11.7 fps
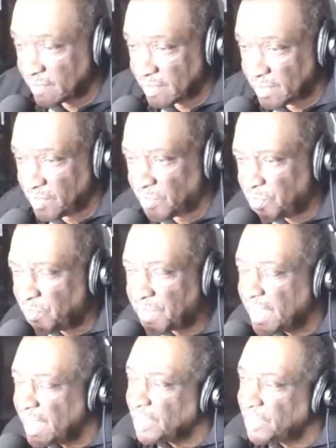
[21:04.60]
You know, you were in
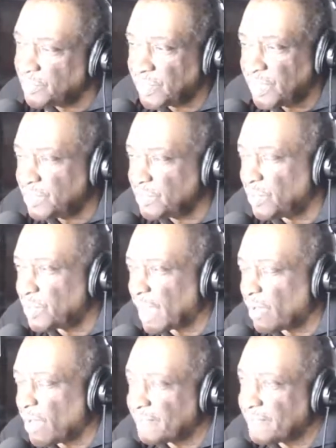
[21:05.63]
you were you
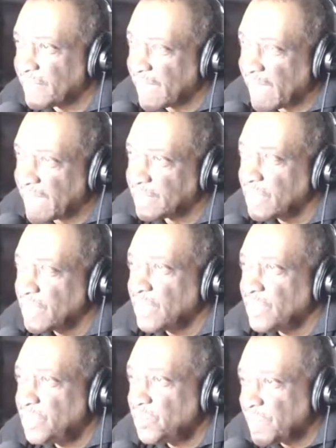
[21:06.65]
I forgot.
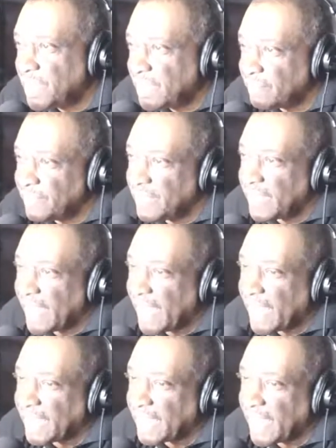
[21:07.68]
You were giving
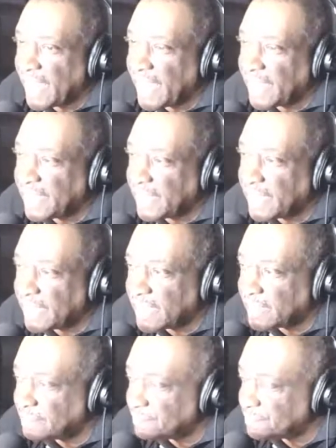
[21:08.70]
a
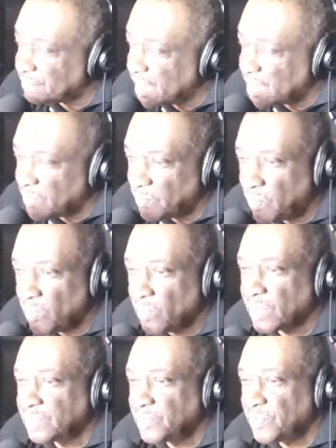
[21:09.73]
an
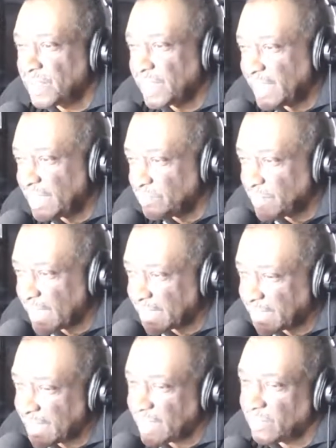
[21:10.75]
award to a lady who got
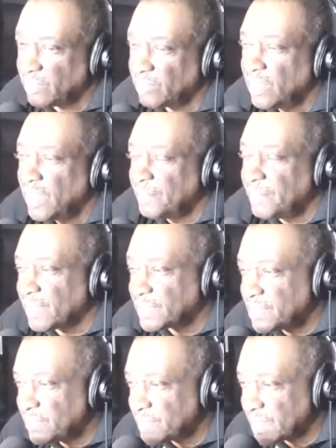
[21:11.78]
killed because
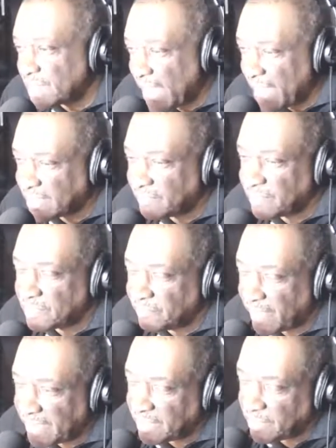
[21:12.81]
she was an activist
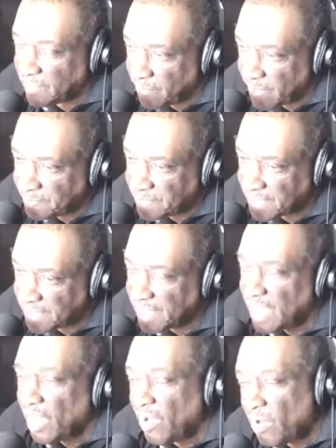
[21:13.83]
fighting corruption.
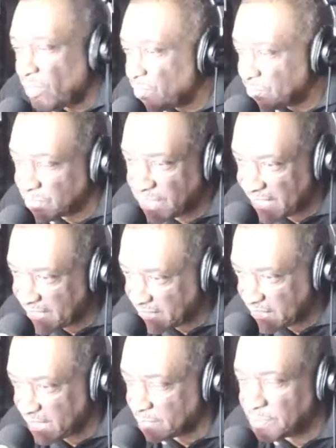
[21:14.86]
All those are nice
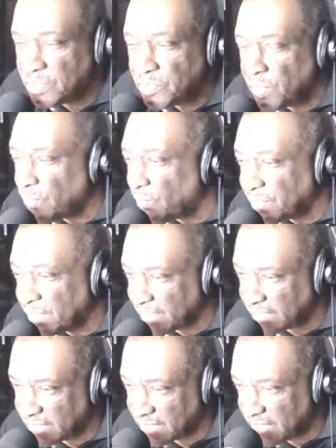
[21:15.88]
things, but you weren't getting
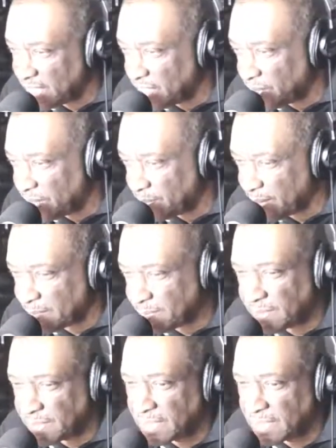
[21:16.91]
to the nitty gritty, baby.